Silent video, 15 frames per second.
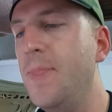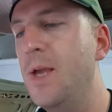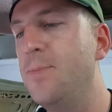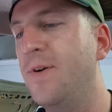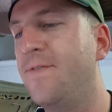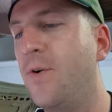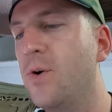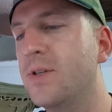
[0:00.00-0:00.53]

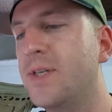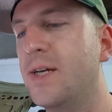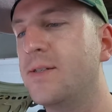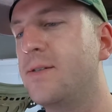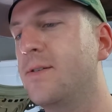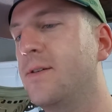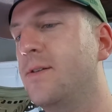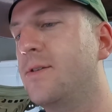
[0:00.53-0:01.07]
before
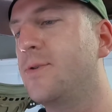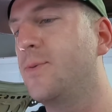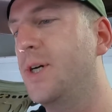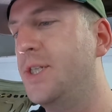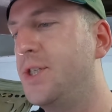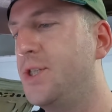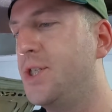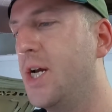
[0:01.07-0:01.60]
testing the
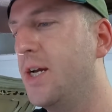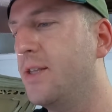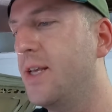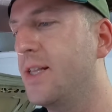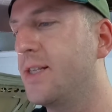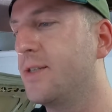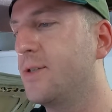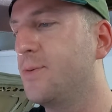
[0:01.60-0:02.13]
switch, check
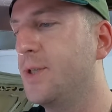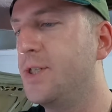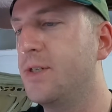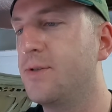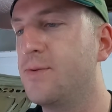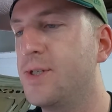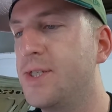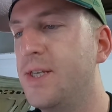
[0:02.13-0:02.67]
that the switch
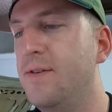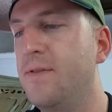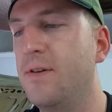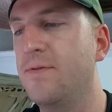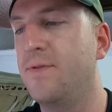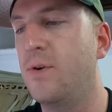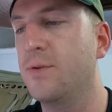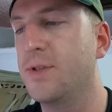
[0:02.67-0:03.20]
is
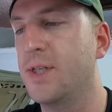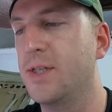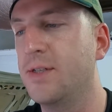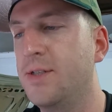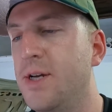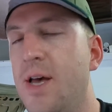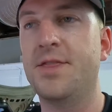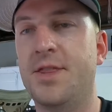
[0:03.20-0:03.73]
receiving
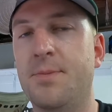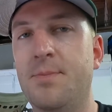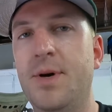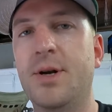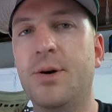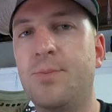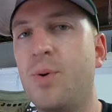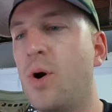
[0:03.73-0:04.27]
voltage. The
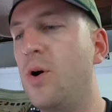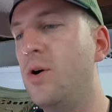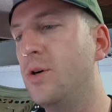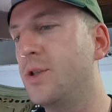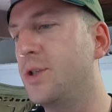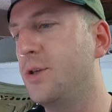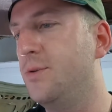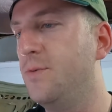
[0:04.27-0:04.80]
middle
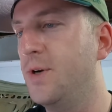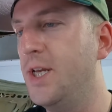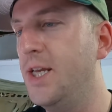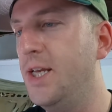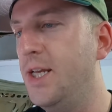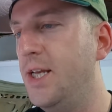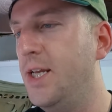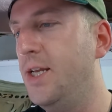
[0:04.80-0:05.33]
prong should
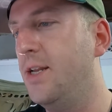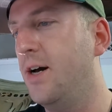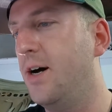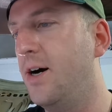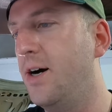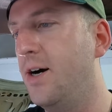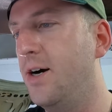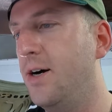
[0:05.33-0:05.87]
read
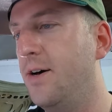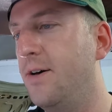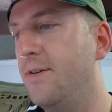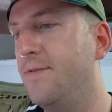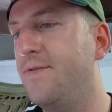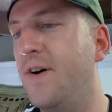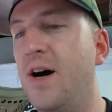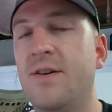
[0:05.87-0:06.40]

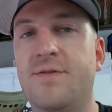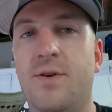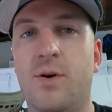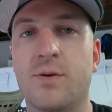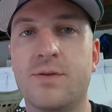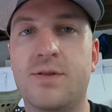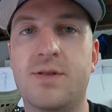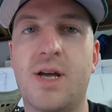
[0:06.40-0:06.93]
5
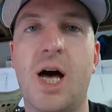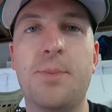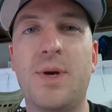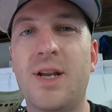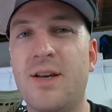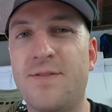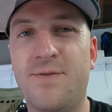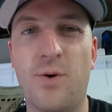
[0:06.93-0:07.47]
volts. I'm
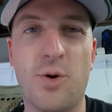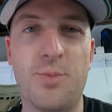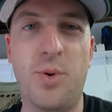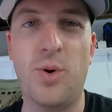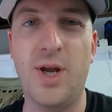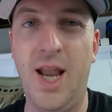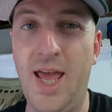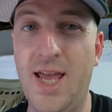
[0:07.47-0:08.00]
getting
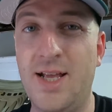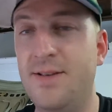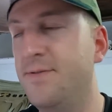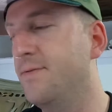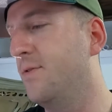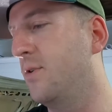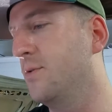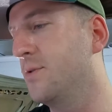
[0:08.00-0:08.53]
4.8
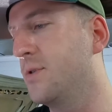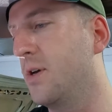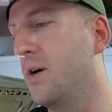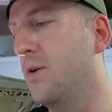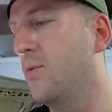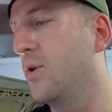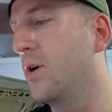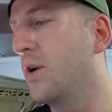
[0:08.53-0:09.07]
volts,
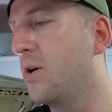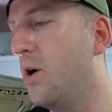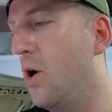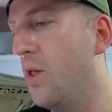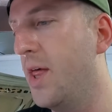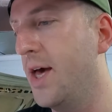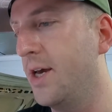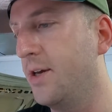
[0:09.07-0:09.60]
so we're gonna
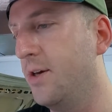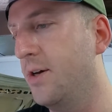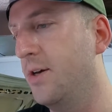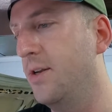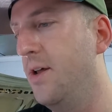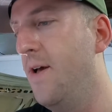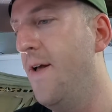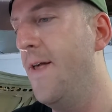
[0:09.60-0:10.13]
call that
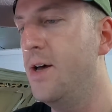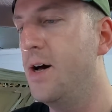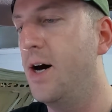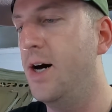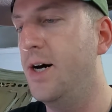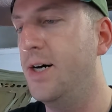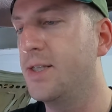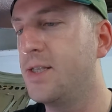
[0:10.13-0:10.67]
good.
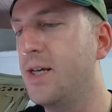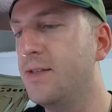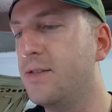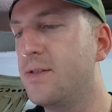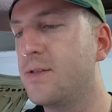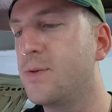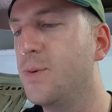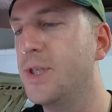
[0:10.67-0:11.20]
Test
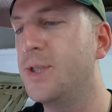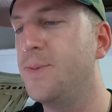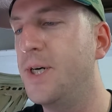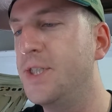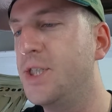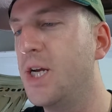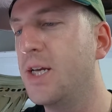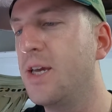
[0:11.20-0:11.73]
the switch by
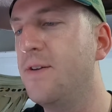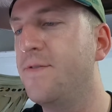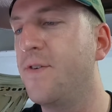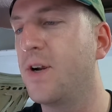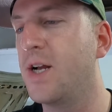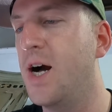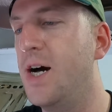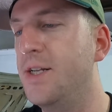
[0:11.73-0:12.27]
checking
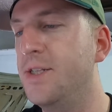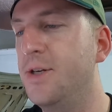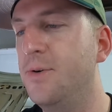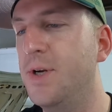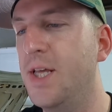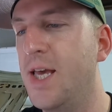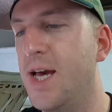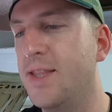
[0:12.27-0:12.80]
for
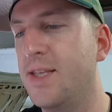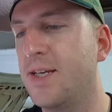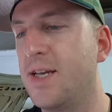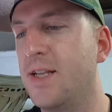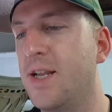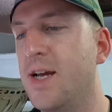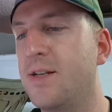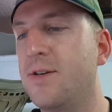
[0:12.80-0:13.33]
continuity at the
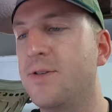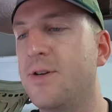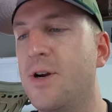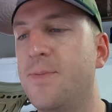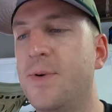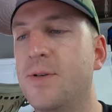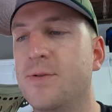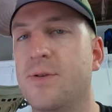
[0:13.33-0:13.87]
connector
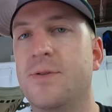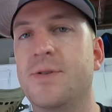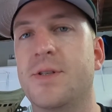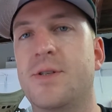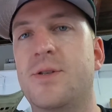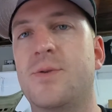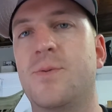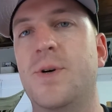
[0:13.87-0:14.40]
terminals on the
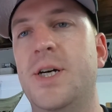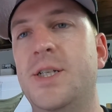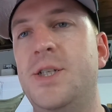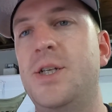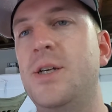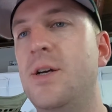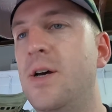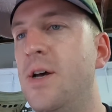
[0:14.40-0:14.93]
switch.